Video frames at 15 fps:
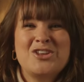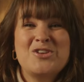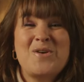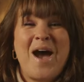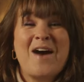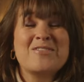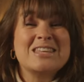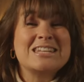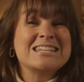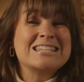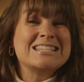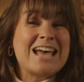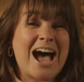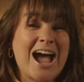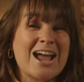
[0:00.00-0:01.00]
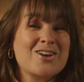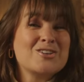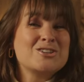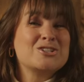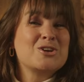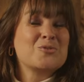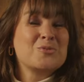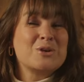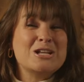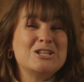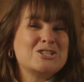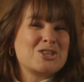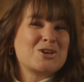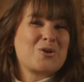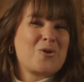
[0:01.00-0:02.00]
You have the desire to
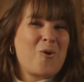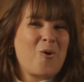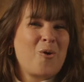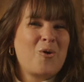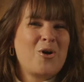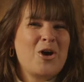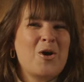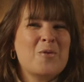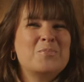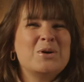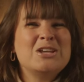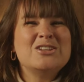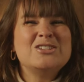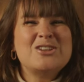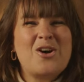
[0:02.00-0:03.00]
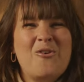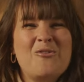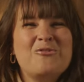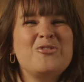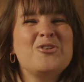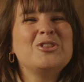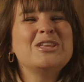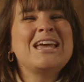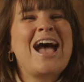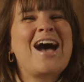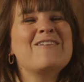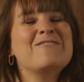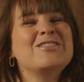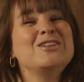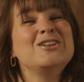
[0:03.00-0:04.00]
reach the goal, but you don't fully
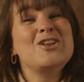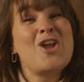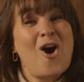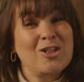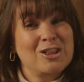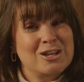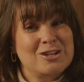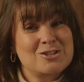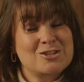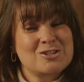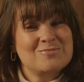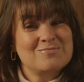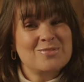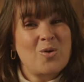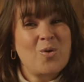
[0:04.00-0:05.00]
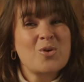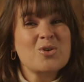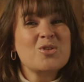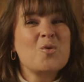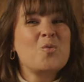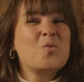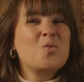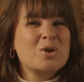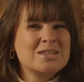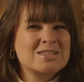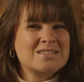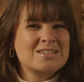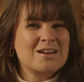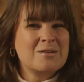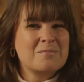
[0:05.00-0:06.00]
have the knowledge or the
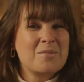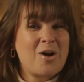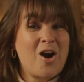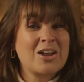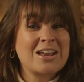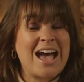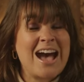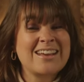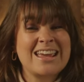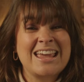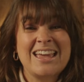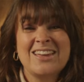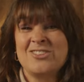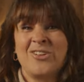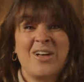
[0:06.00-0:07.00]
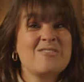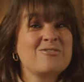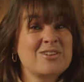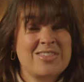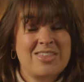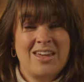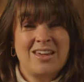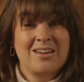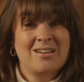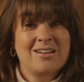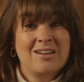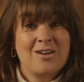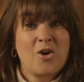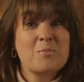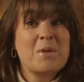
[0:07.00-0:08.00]
wisdom on how to handle everything,
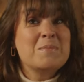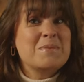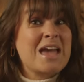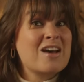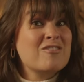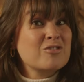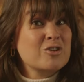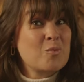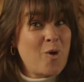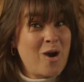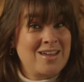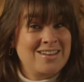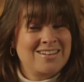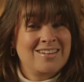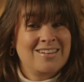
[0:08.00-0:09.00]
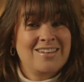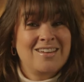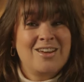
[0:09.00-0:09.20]
or maybe everyone.